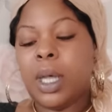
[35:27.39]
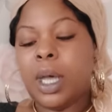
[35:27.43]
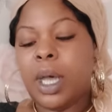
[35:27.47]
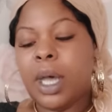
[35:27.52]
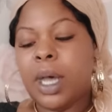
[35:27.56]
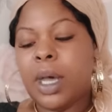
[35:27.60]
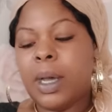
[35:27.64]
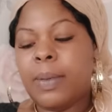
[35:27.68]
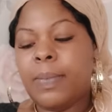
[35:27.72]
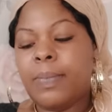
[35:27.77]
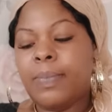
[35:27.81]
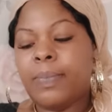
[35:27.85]

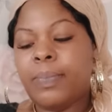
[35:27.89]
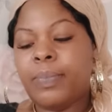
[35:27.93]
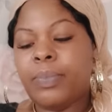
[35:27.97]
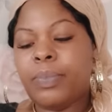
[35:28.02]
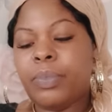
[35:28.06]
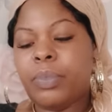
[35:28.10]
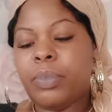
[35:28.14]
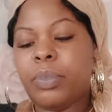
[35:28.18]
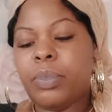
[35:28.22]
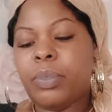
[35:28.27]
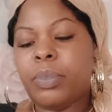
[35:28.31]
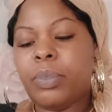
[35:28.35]

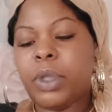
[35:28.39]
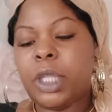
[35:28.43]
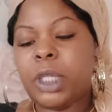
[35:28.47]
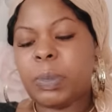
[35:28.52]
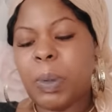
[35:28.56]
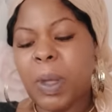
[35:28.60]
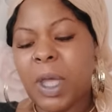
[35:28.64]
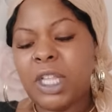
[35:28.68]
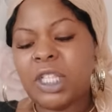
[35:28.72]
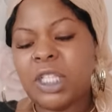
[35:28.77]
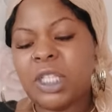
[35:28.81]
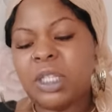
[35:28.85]
This
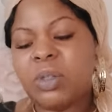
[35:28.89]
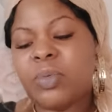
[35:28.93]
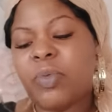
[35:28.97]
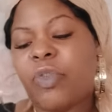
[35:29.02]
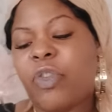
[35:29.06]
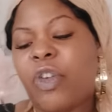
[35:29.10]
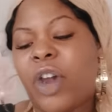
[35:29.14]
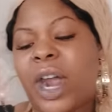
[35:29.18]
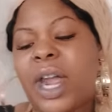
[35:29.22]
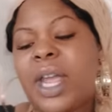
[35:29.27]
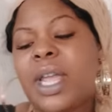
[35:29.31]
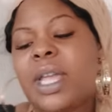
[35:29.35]
person's
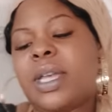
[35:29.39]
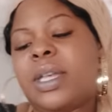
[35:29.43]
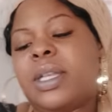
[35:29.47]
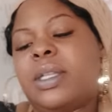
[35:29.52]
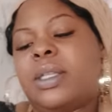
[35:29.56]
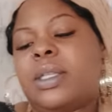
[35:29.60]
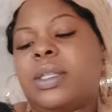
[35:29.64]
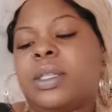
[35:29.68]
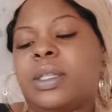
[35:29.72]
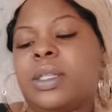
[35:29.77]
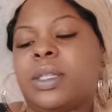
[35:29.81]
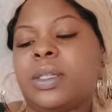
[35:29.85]

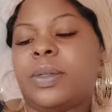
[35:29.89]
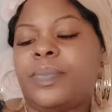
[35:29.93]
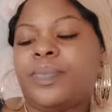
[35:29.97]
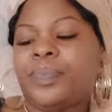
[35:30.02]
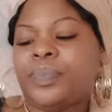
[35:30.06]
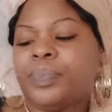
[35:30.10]
frightened.